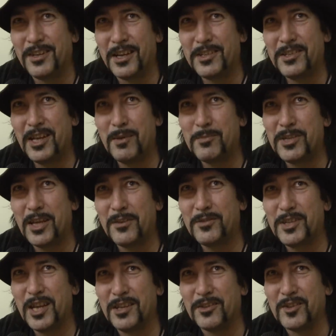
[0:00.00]
Nine times out
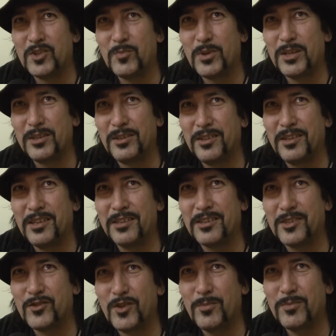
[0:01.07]
of ten, it's been
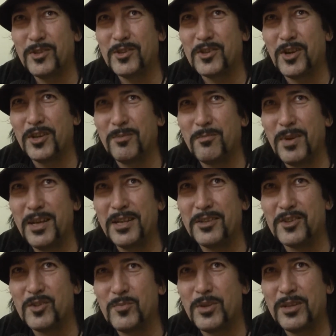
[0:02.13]
the script that's gotten
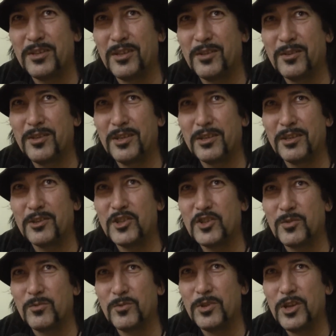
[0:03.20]
made has been the thing
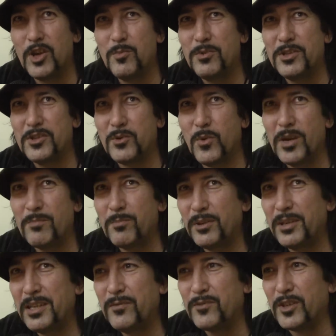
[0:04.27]
that nobody's quite
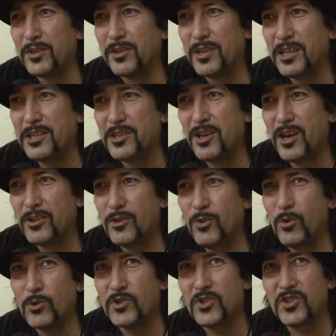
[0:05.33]
believed in, the dark
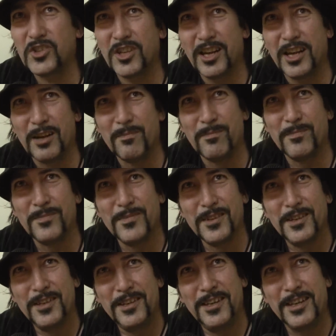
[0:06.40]
horse,
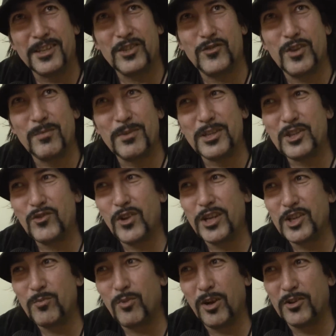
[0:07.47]
extremely
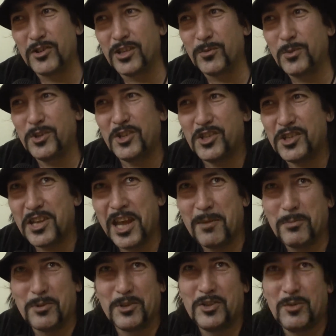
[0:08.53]
strange project, which just
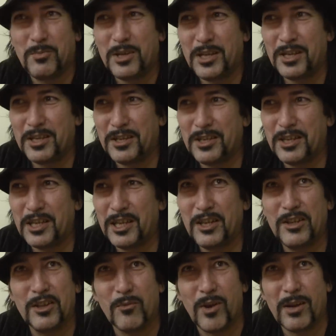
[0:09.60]
happened to be in
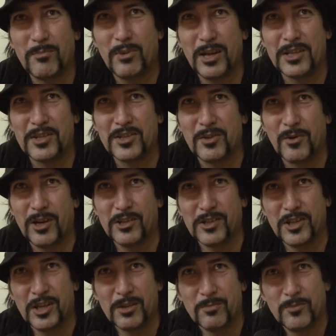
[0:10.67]
the right place at the right
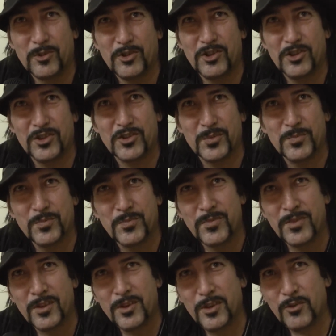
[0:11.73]
time, which is
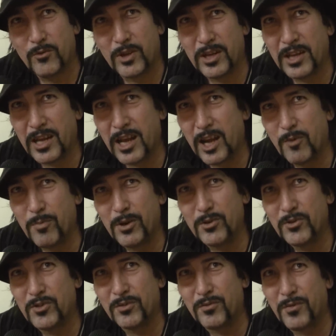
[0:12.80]
really how
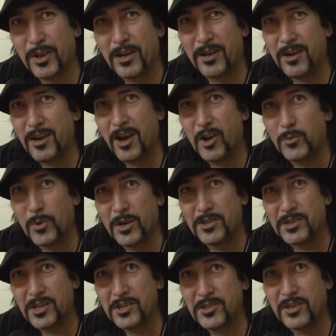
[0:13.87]
both of Hardware
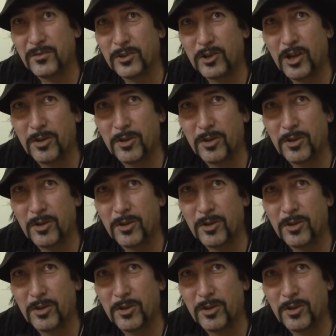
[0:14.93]
and Dust Devil